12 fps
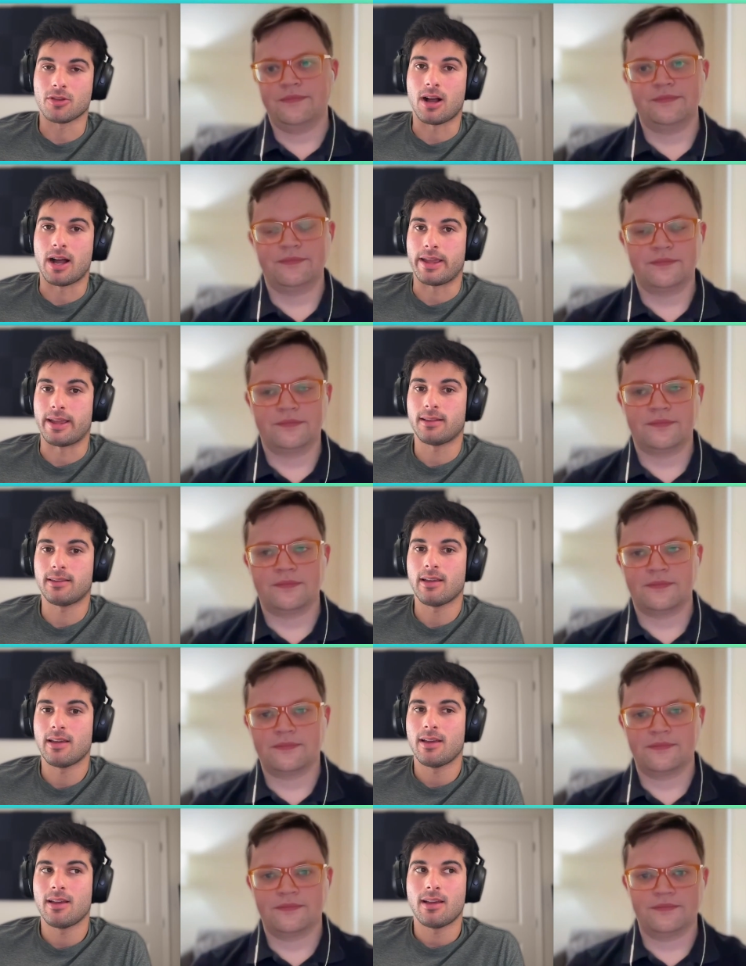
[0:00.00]
Speaker 1: on it
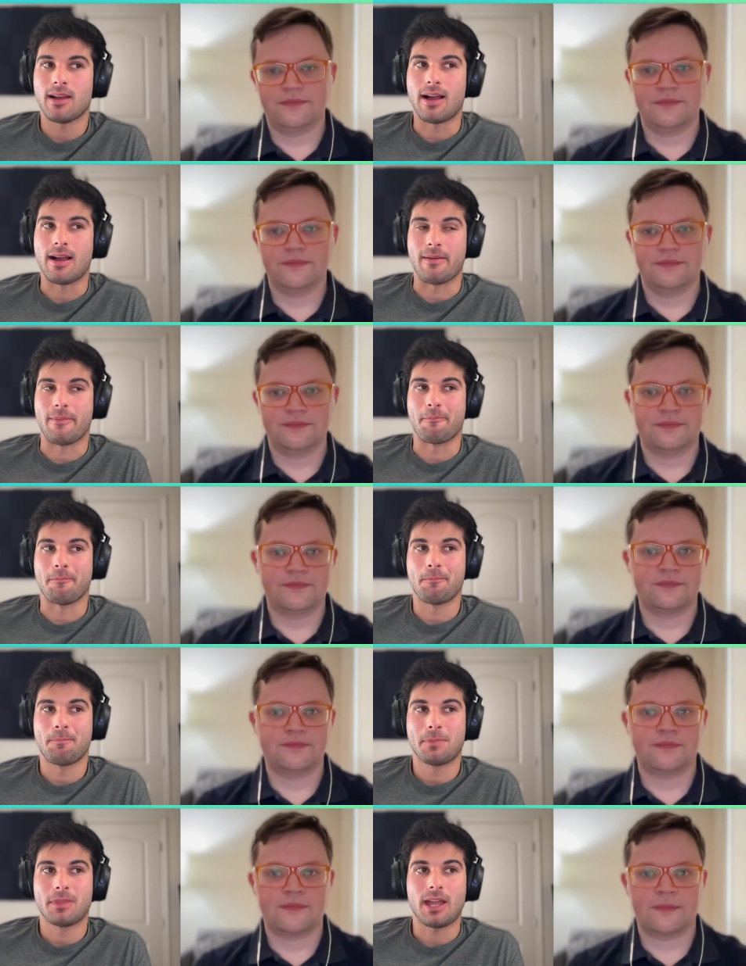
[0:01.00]
um,
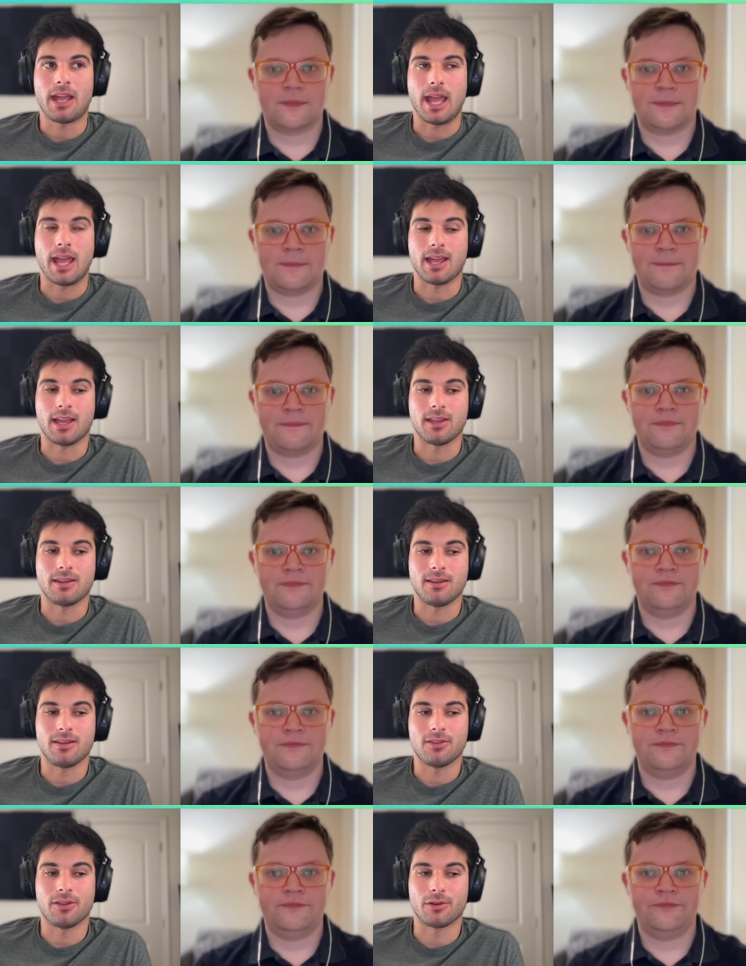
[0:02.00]
and
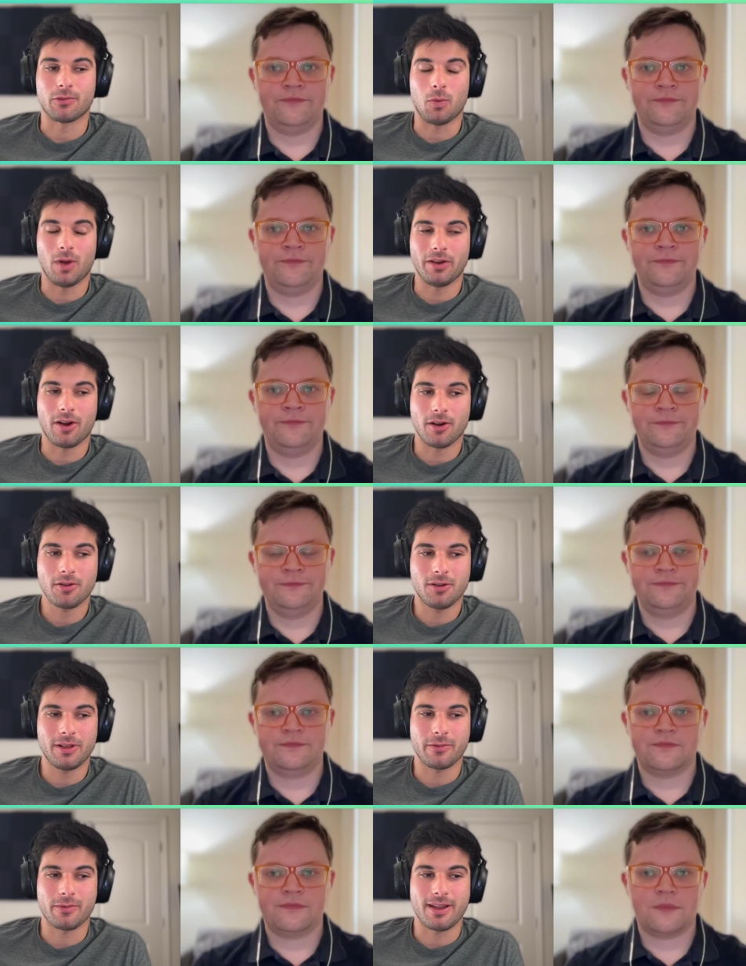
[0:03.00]
there's one article
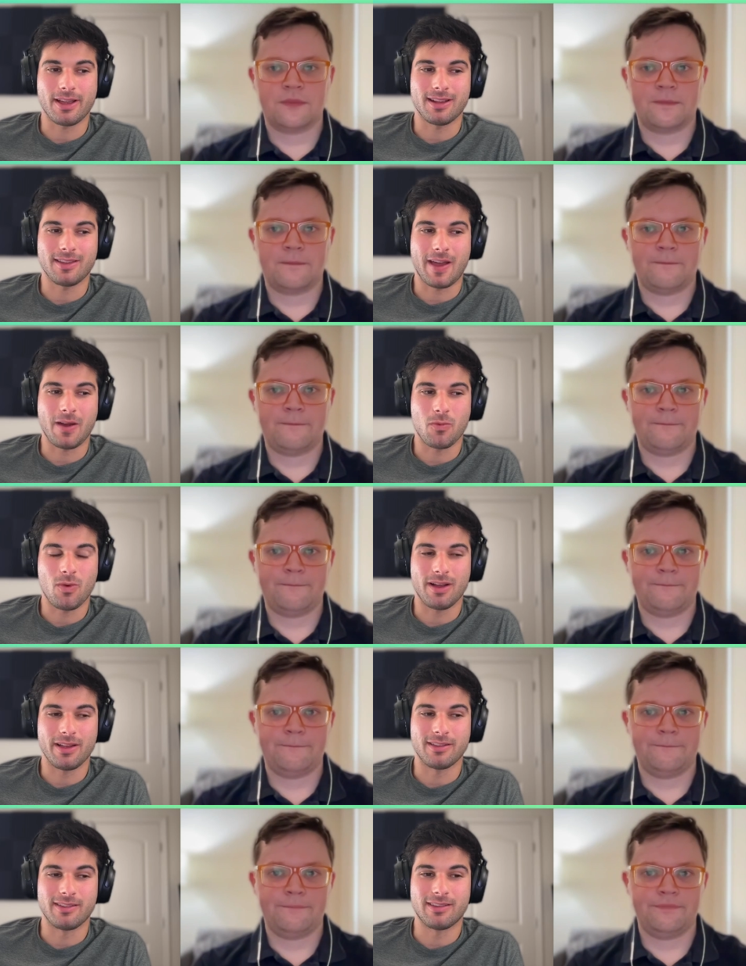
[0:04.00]
i read that
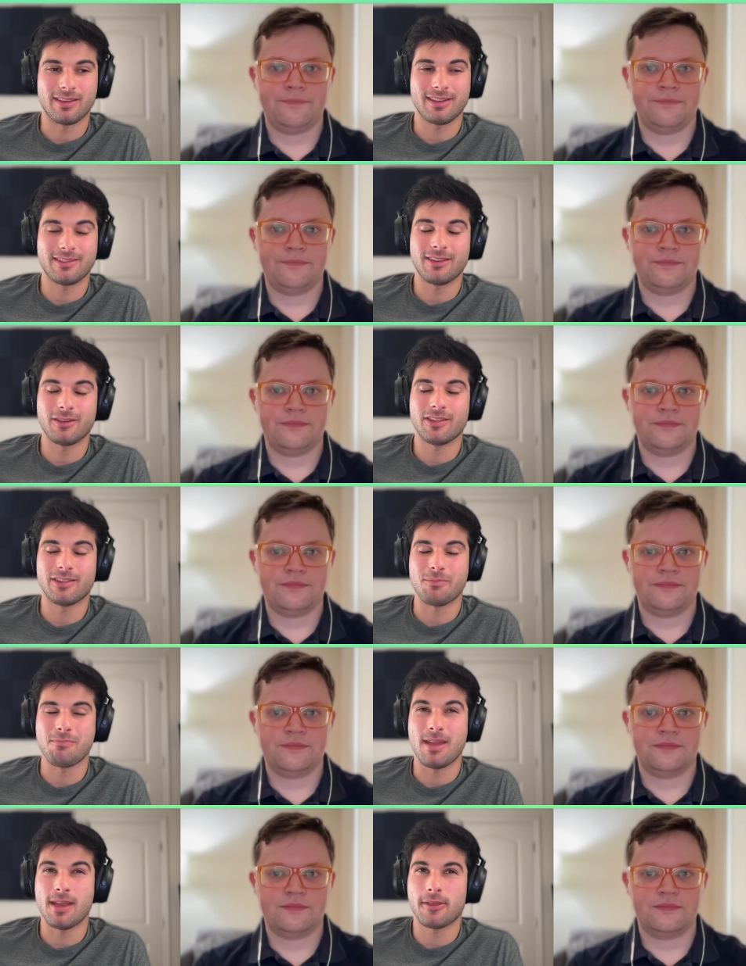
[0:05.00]
was because there's this
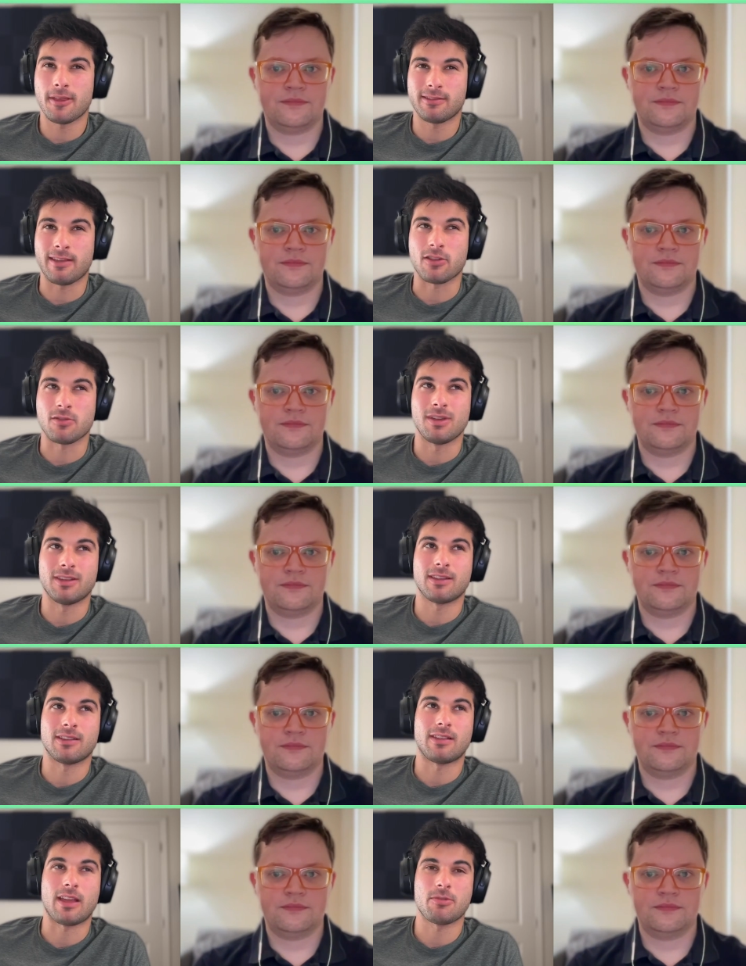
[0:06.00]
myth slash
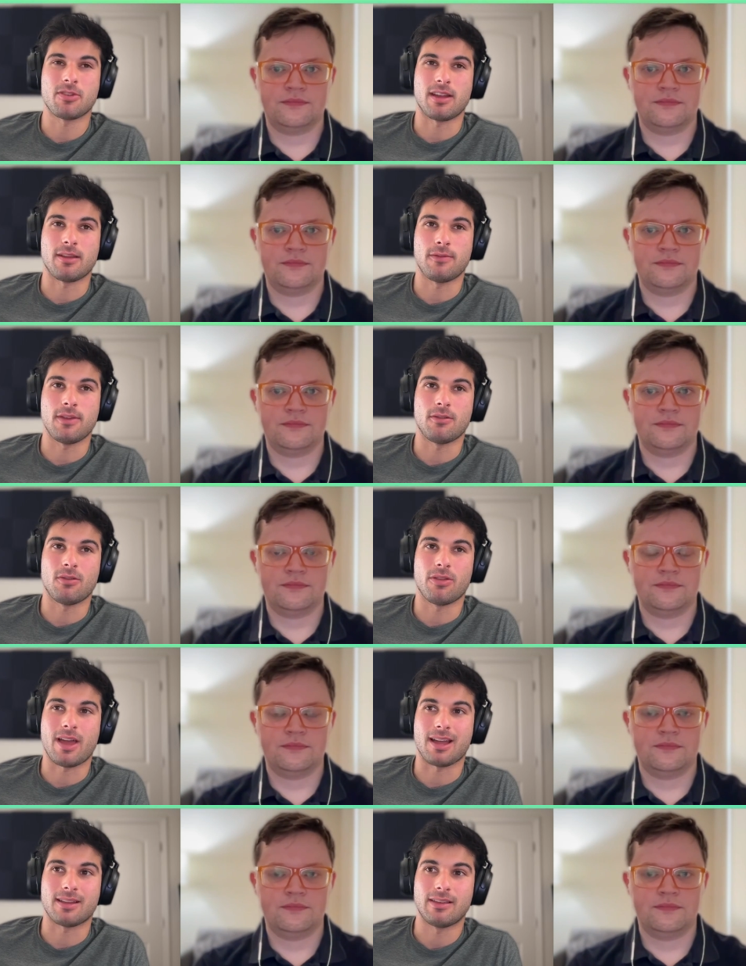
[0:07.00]
misconception i feel
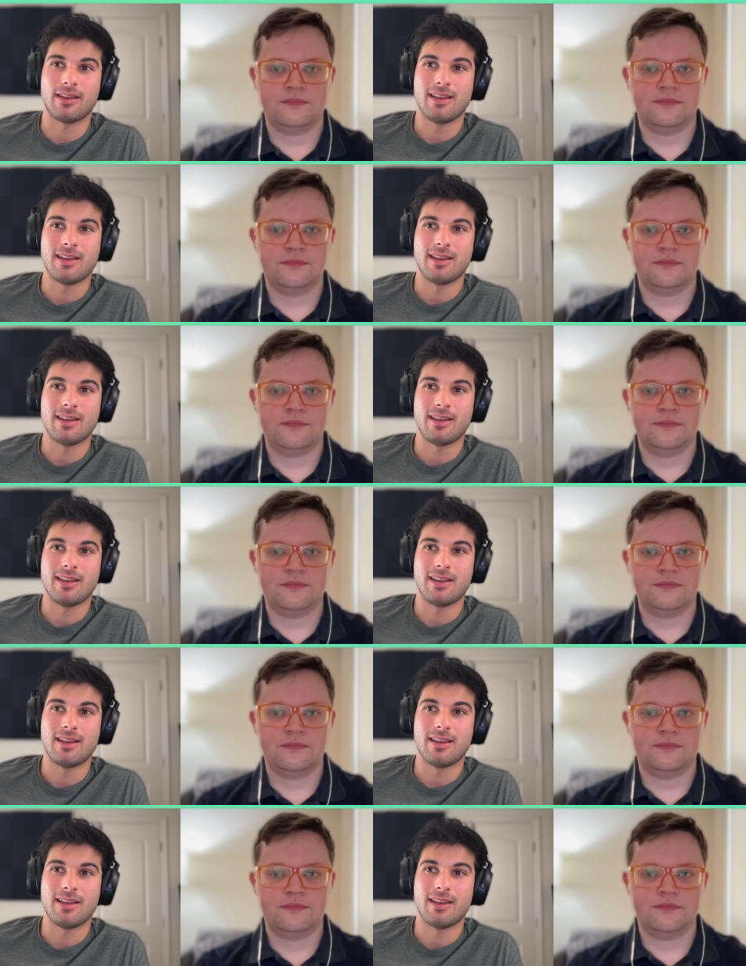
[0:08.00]
that